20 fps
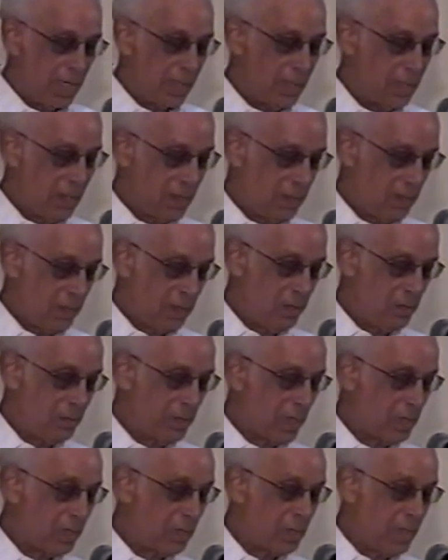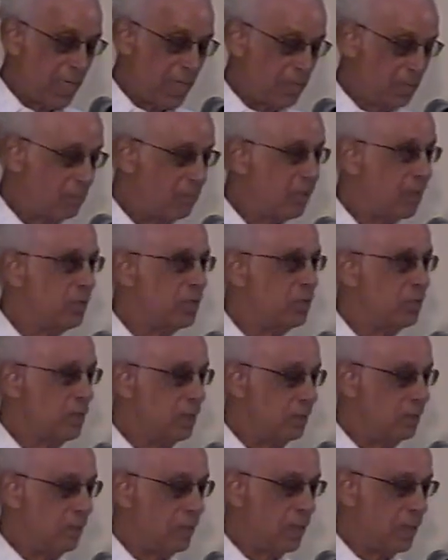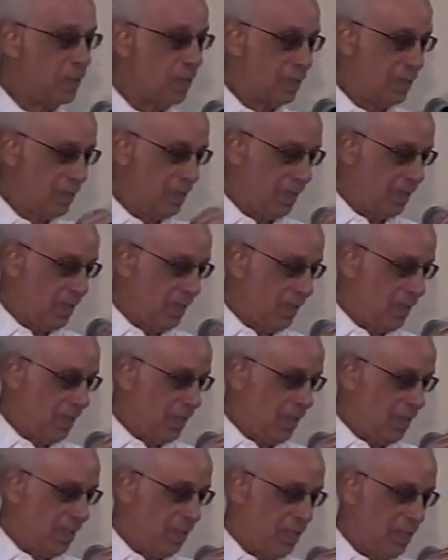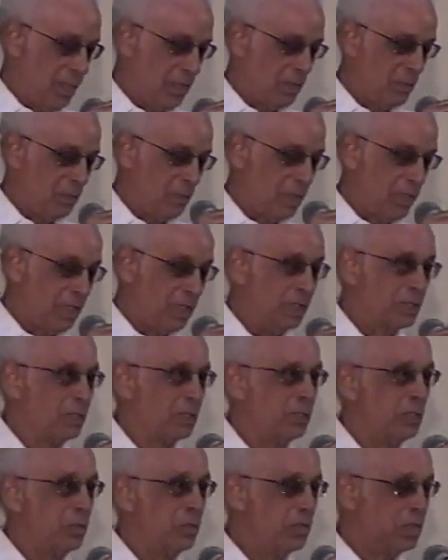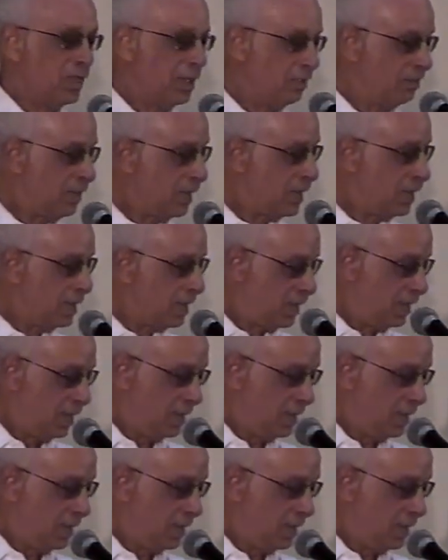I didn't recognize the person you were introducing, but